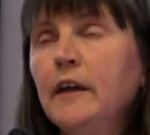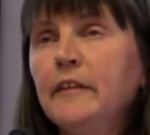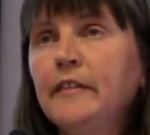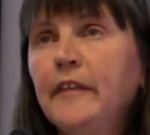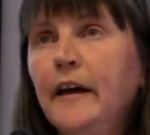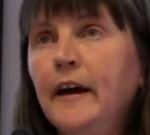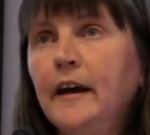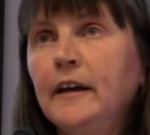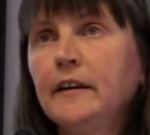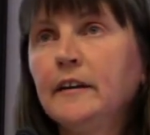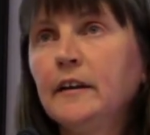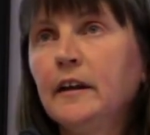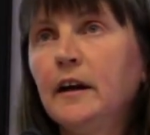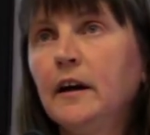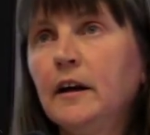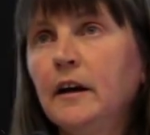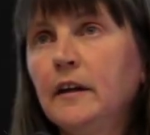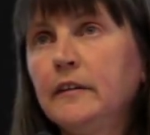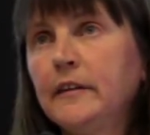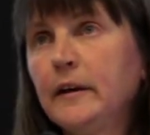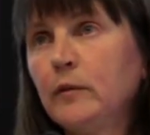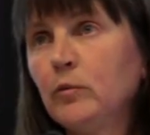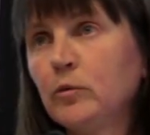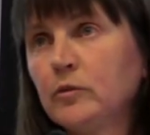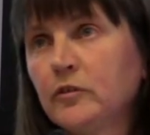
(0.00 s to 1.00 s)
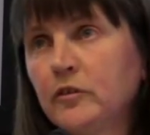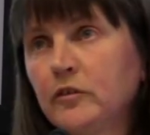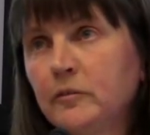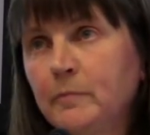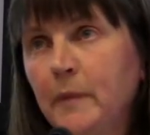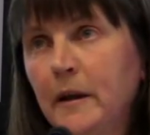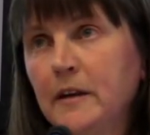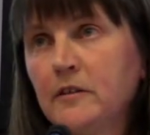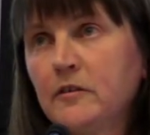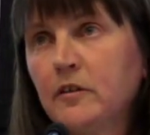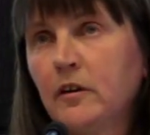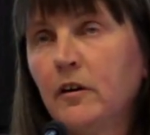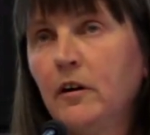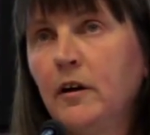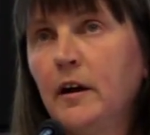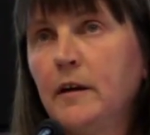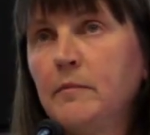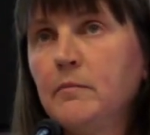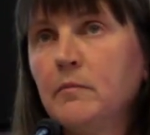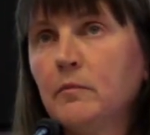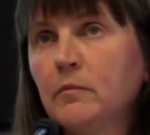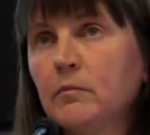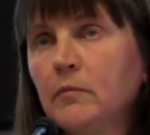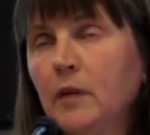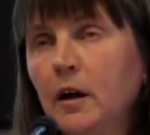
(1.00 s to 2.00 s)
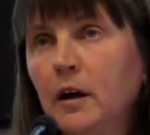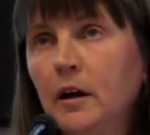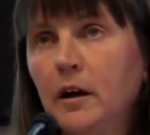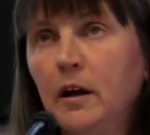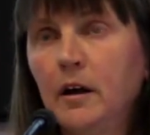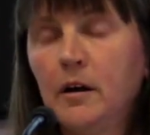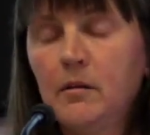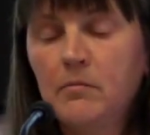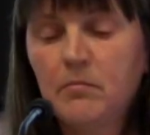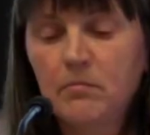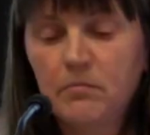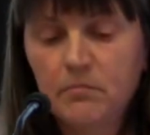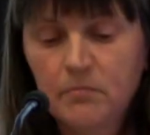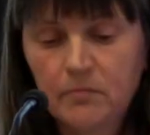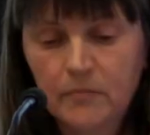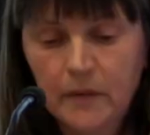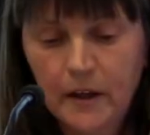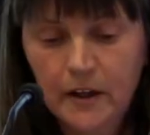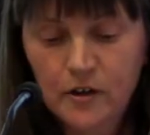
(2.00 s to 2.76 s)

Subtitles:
that they want to spend time